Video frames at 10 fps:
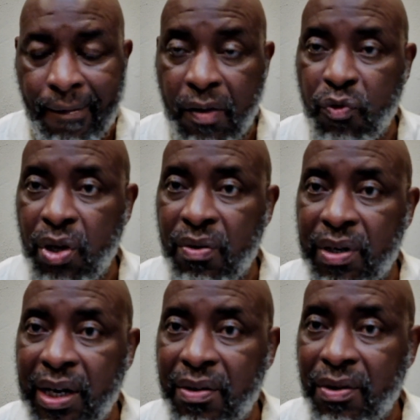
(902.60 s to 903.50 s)
If you're
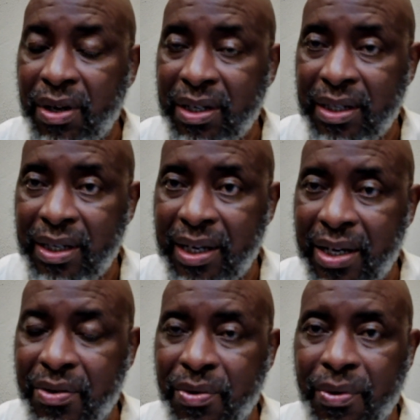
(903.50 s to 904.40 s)
not anointed
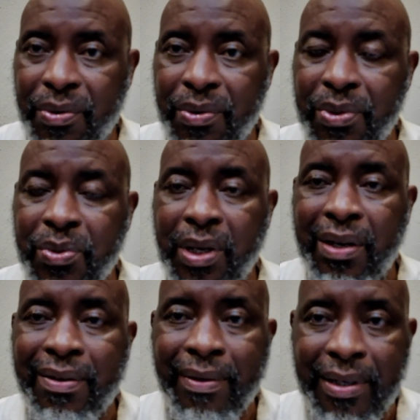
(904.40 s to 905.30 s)
and you don't use your
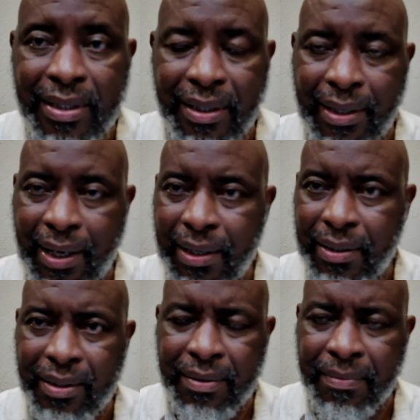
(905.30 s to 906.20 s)
anointing
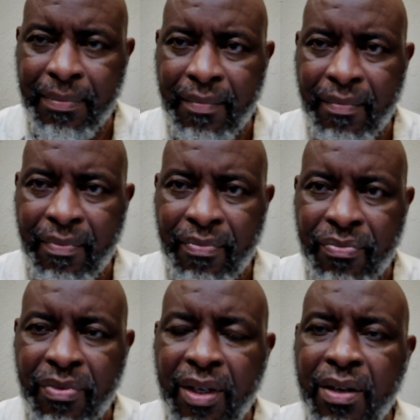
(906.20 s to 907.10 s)
right,
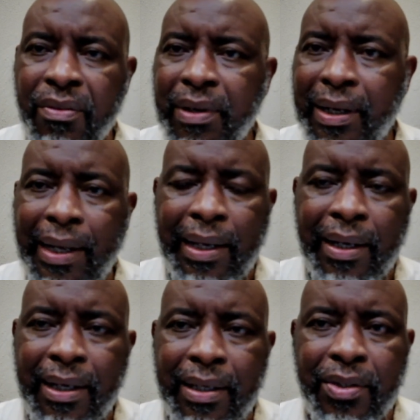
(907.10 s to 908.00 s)
you're
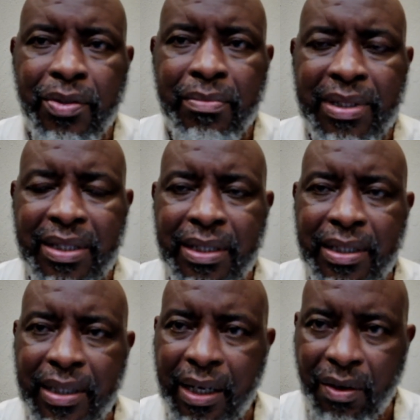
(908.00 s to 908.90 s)
likely to
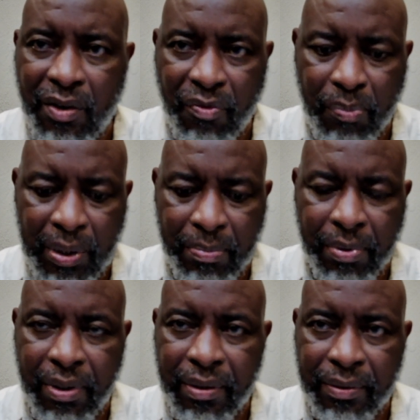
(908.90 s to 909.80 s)
mislead a lot of
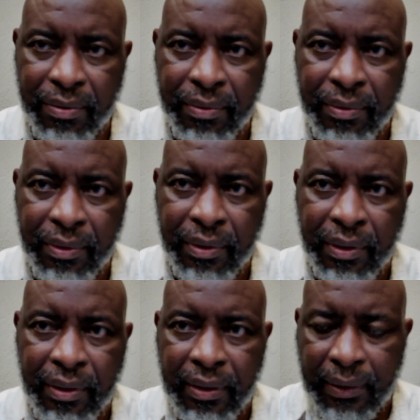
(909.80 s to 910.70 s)
people.
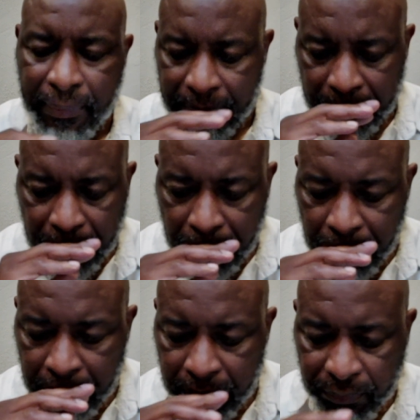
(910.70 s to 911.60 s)

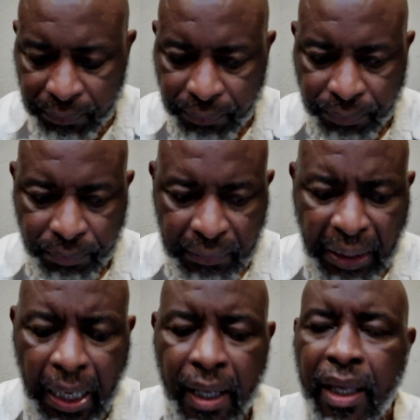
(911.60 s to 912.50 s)

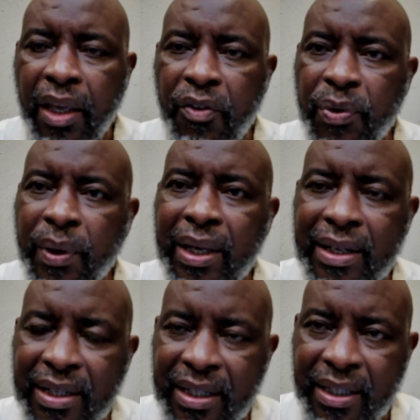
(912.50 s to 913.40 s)
If you can
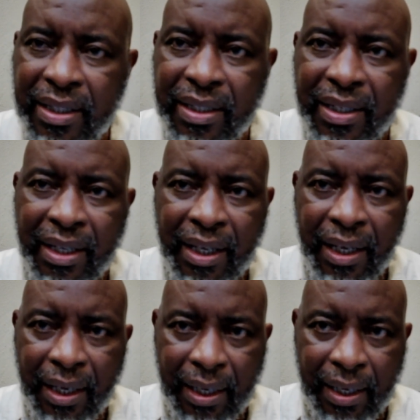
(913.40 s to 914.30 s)
read
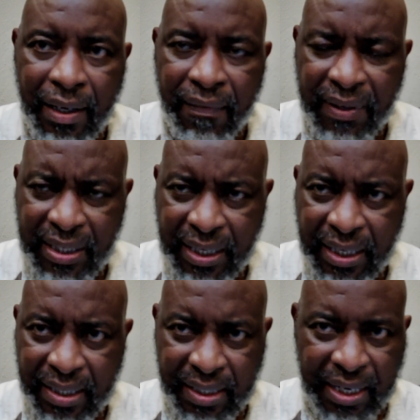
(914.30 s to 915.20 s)

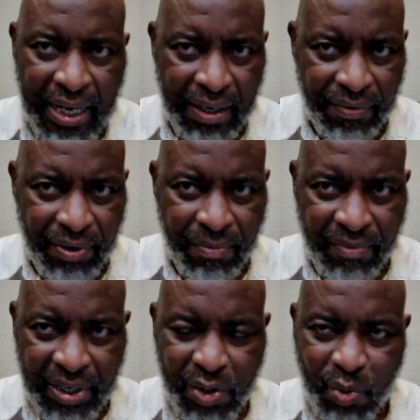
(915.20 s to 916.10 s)
Leviticus 10 from
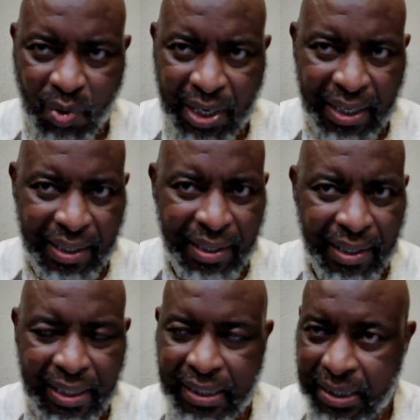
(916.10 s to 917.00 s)
verse 1,
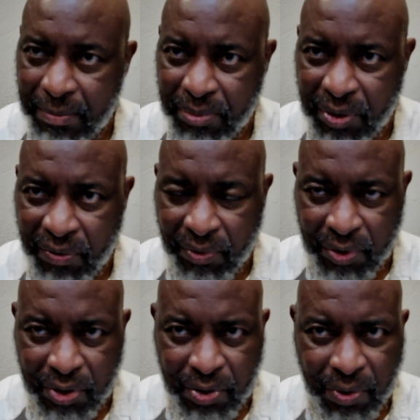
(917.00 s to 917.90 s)
this is a beautiful
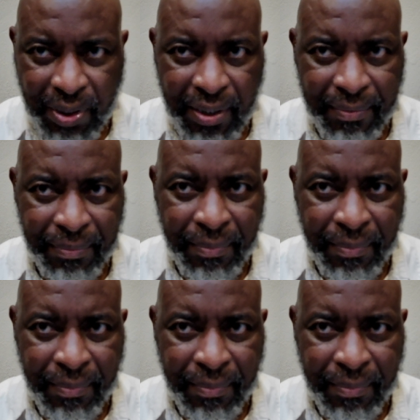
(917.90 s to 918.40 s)
story.